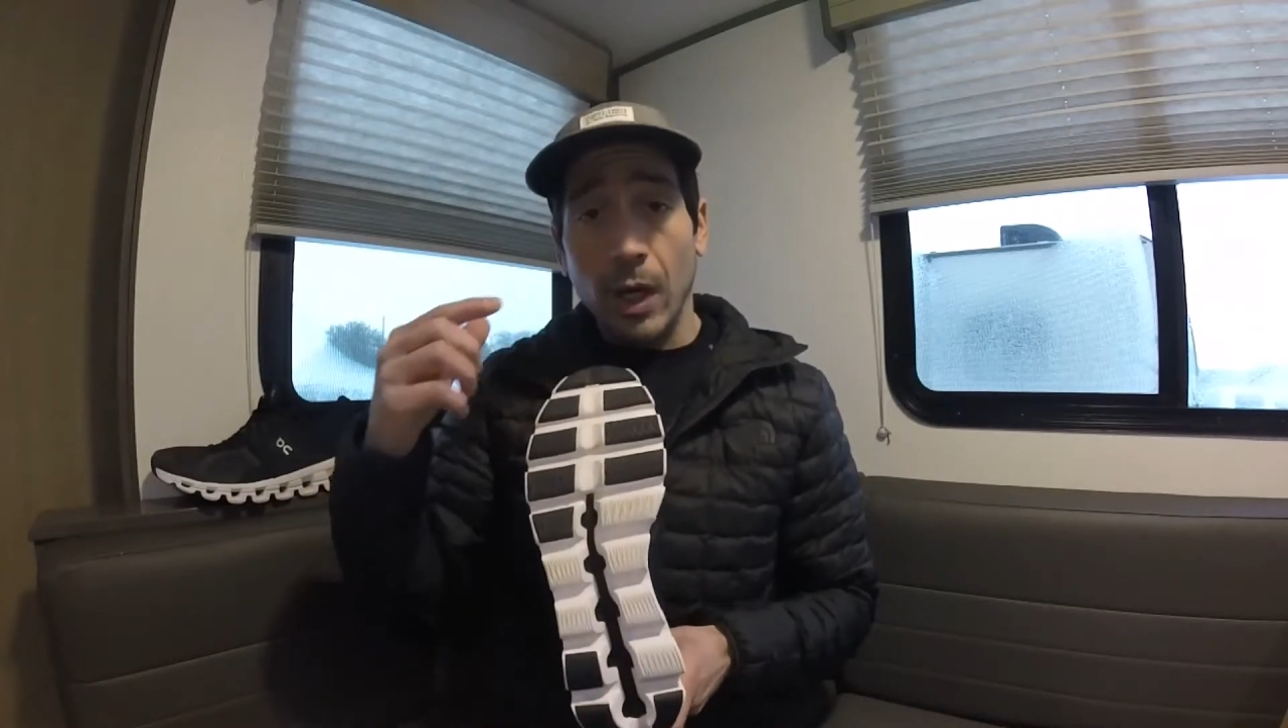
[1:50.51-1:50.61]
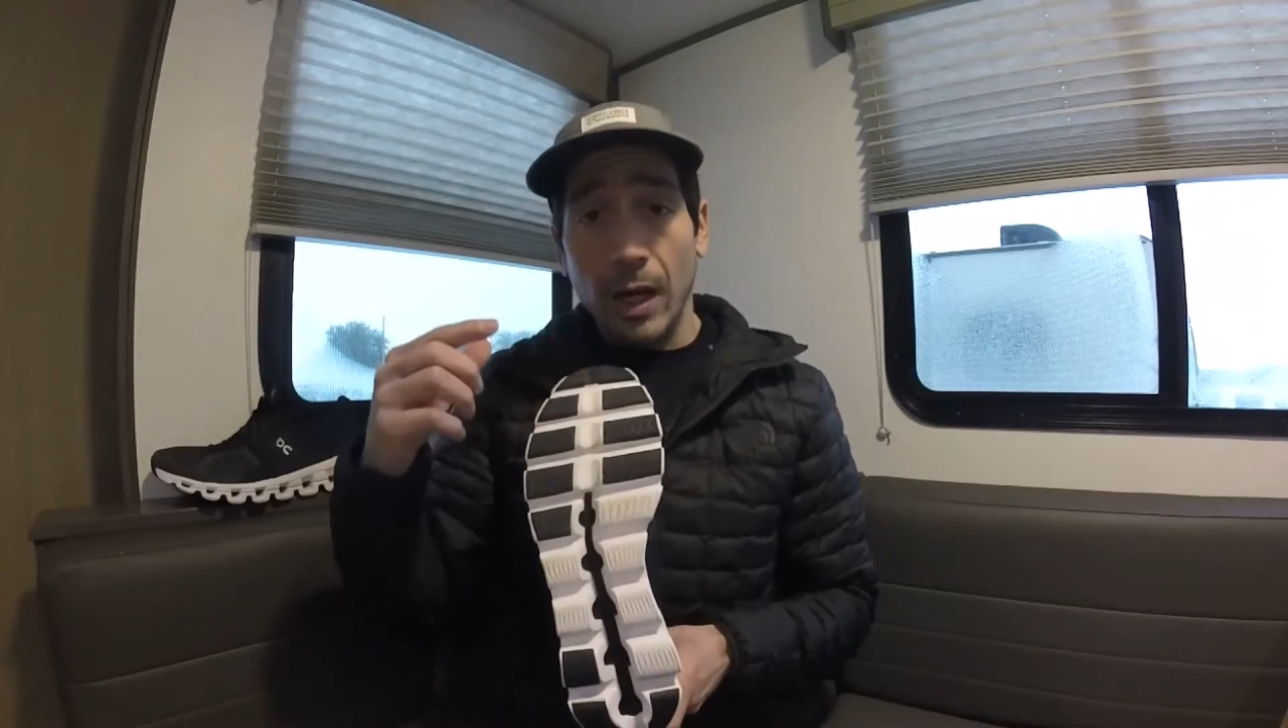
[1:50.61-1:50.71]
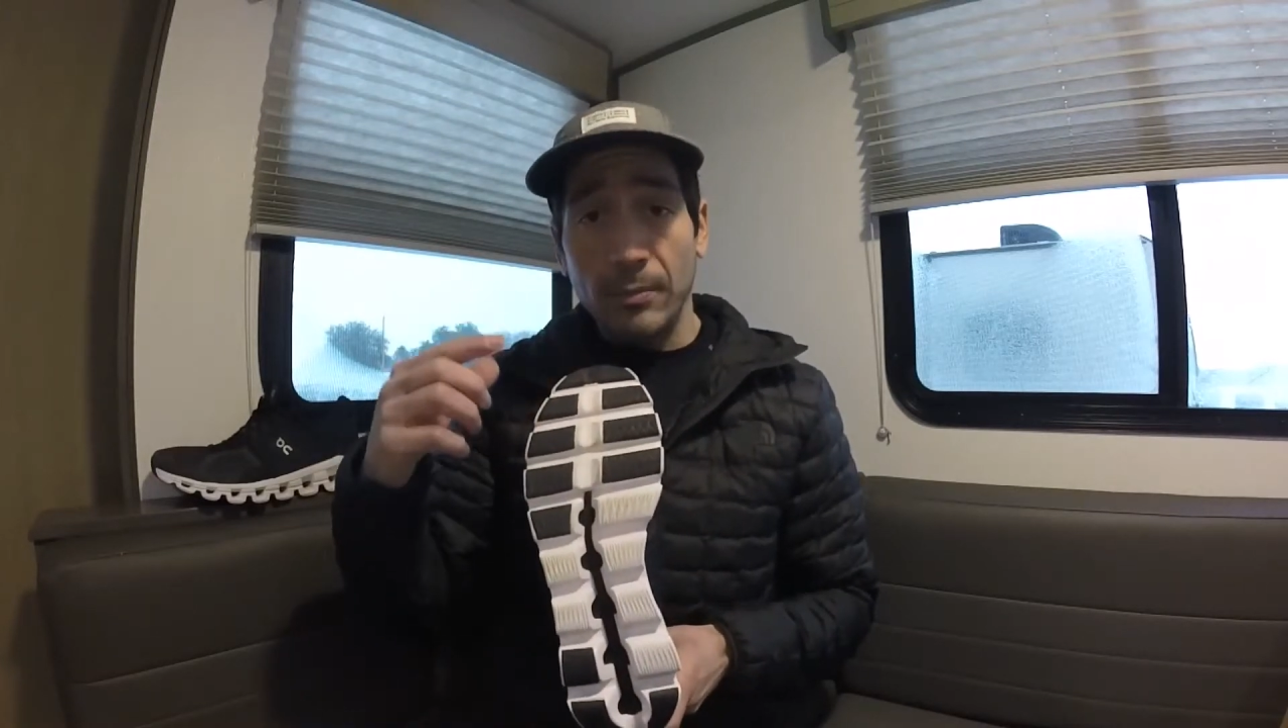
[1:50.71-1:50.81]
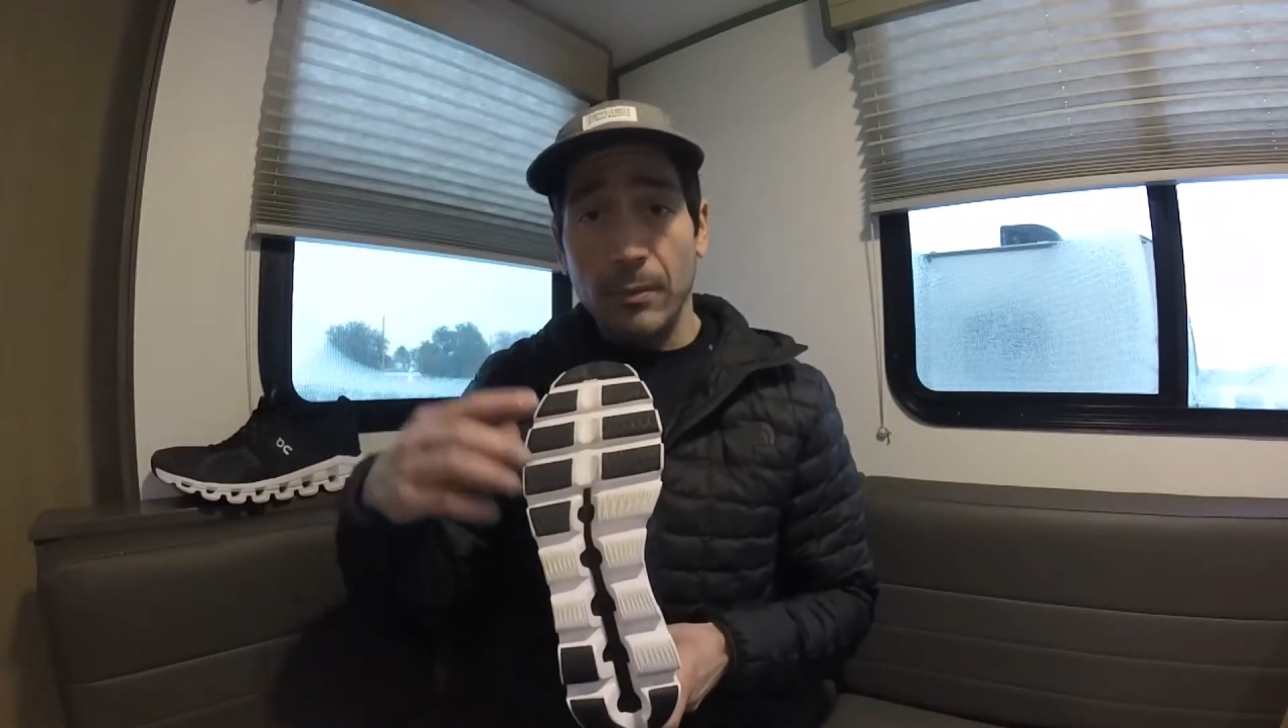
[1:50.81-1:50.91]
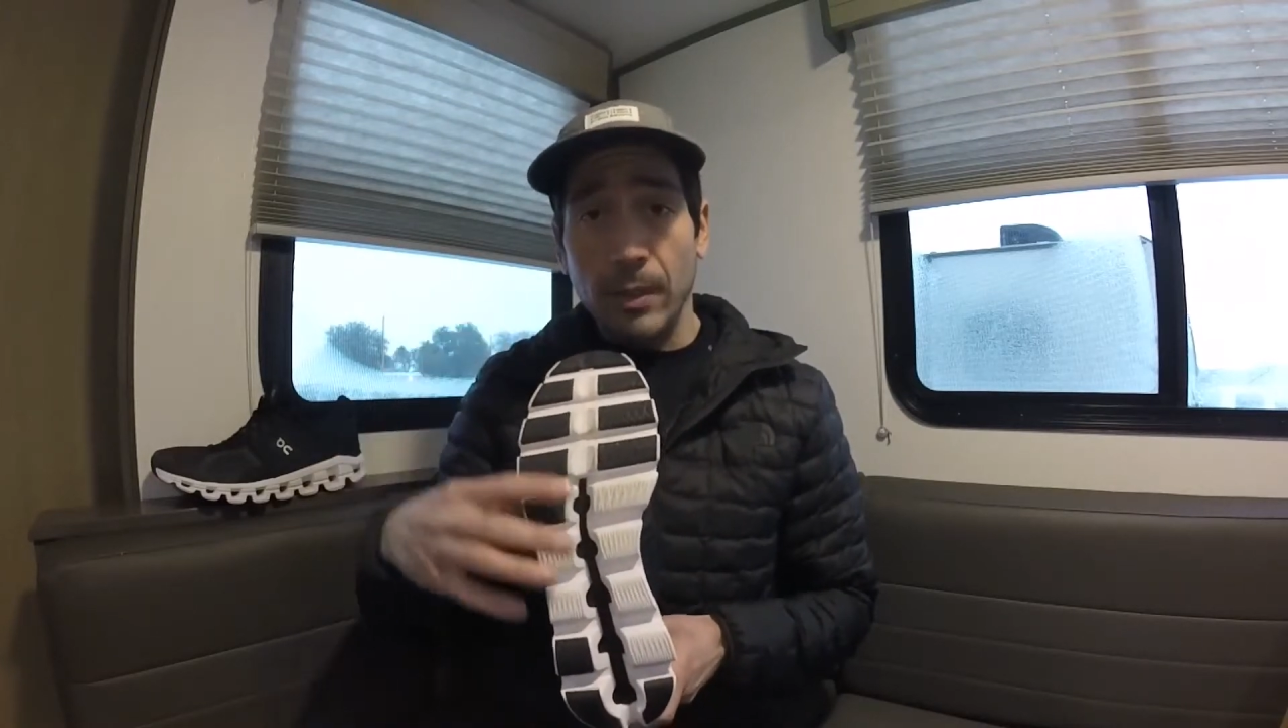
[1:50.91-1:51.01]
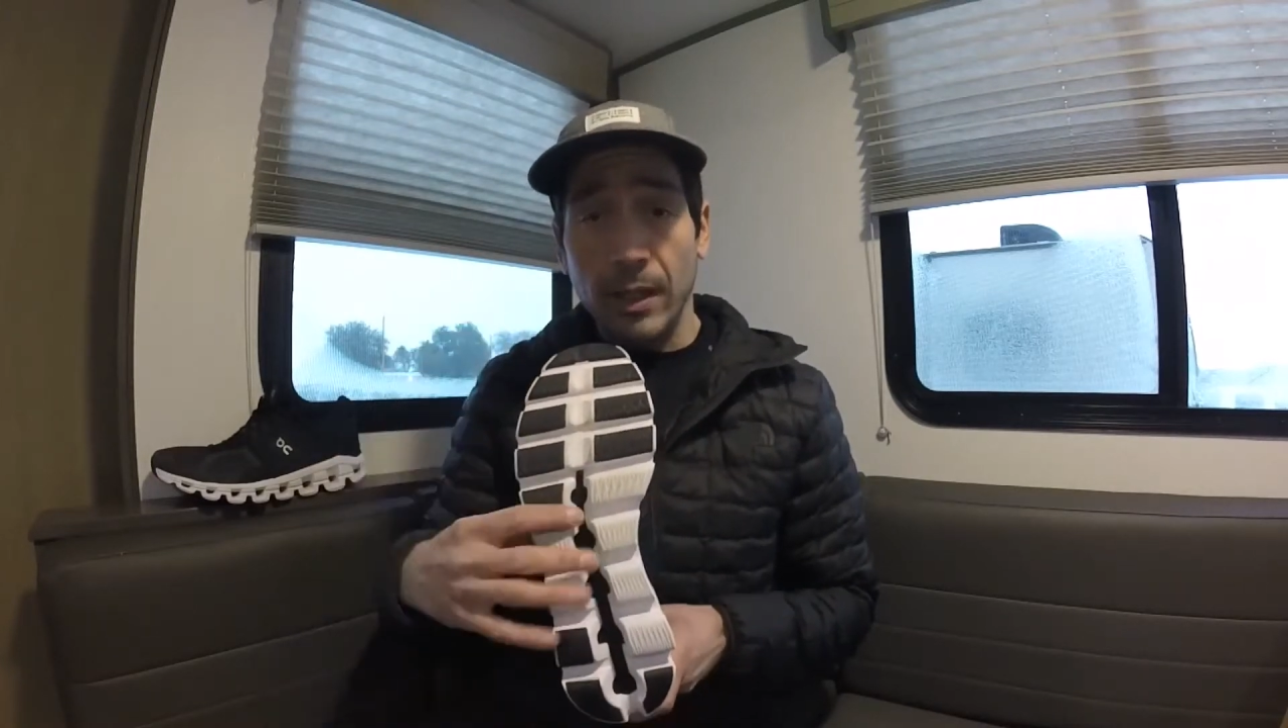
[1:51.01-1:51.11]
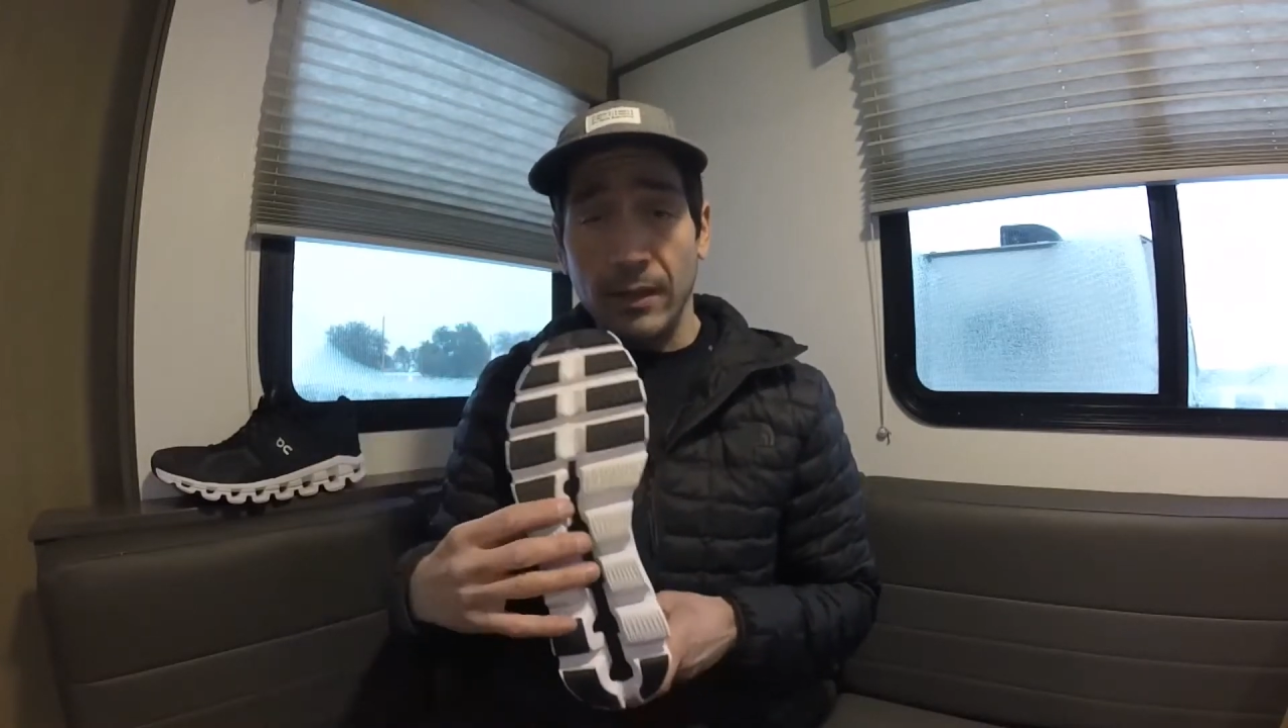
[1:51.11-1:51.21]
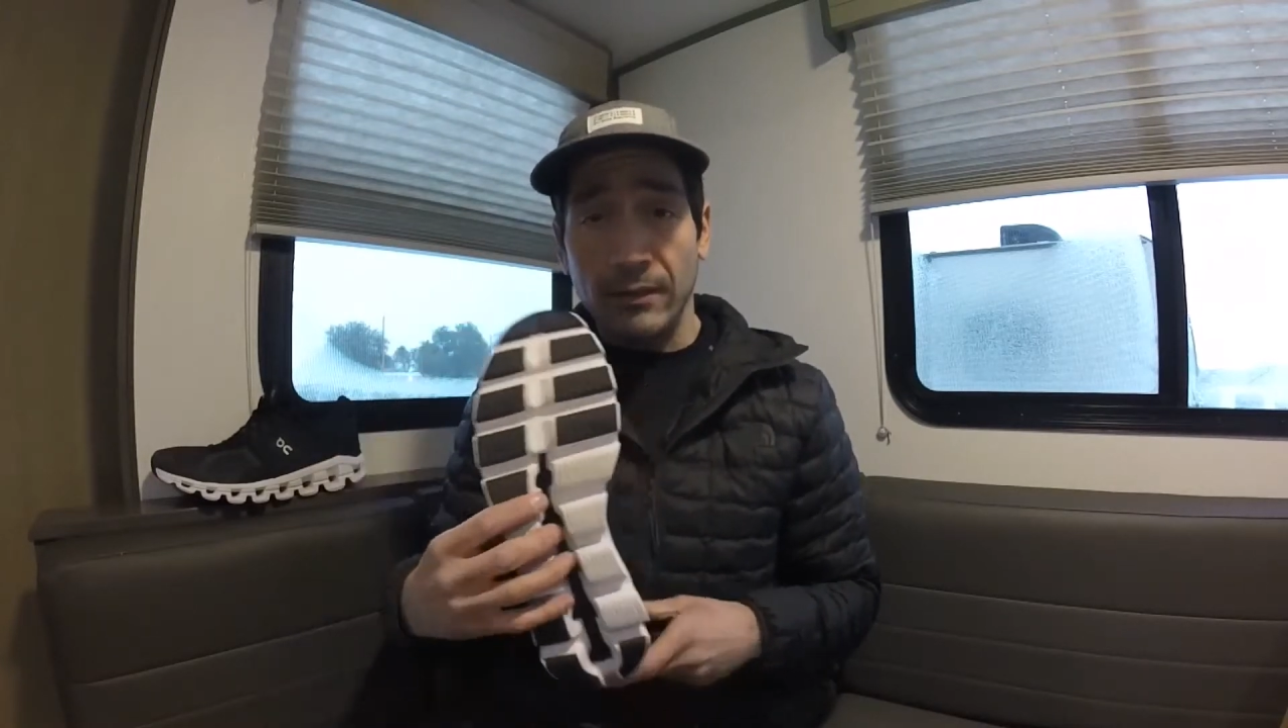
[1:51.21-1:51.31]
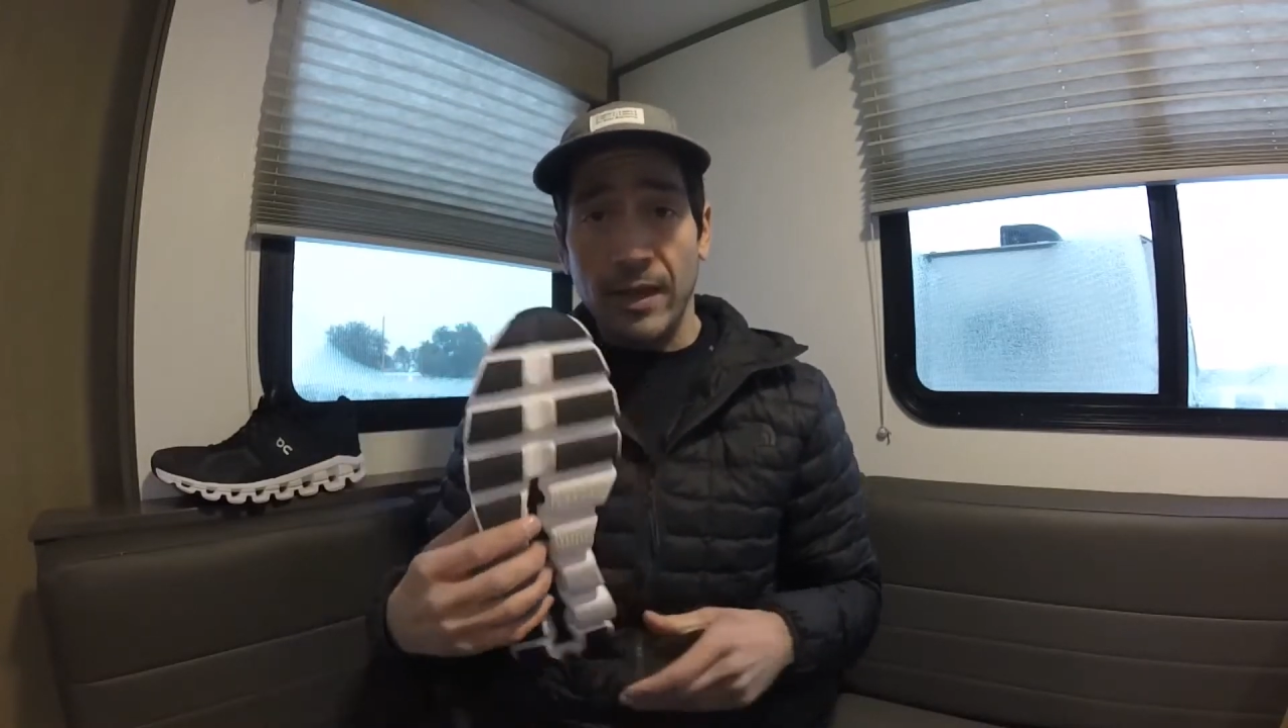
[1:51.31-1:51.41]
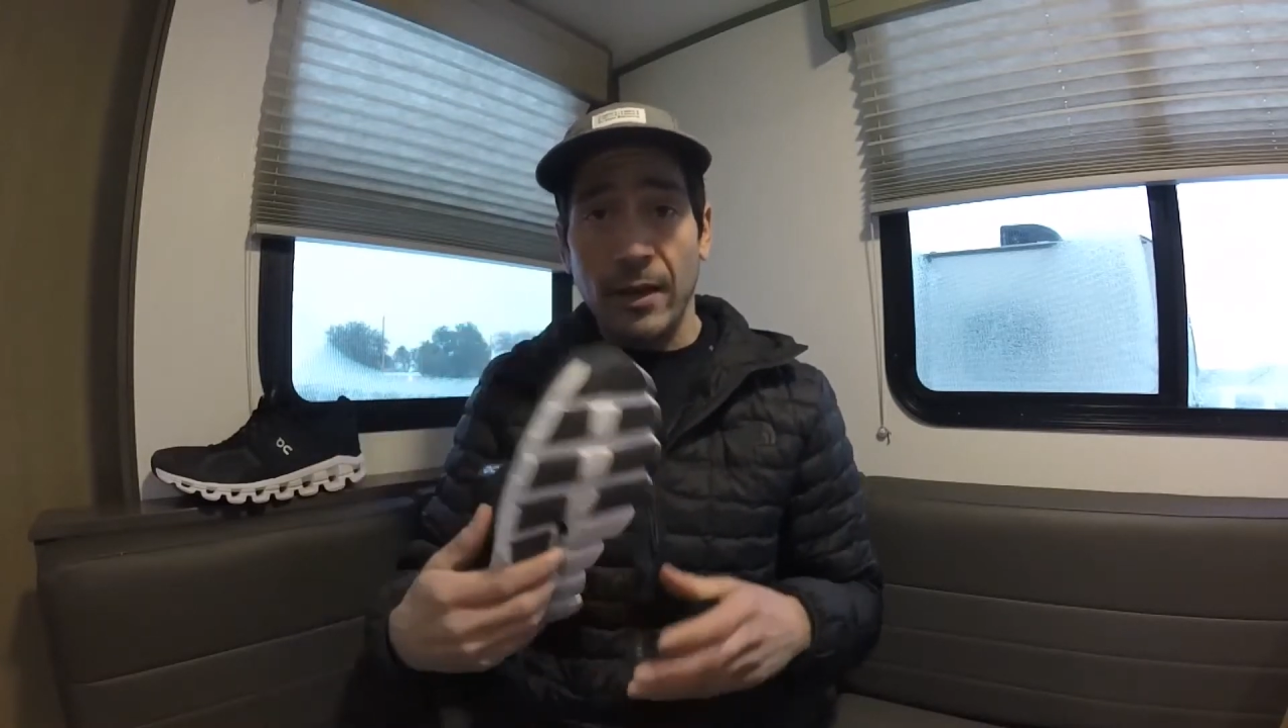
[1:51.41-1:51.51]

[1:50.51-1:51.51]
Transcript: optimize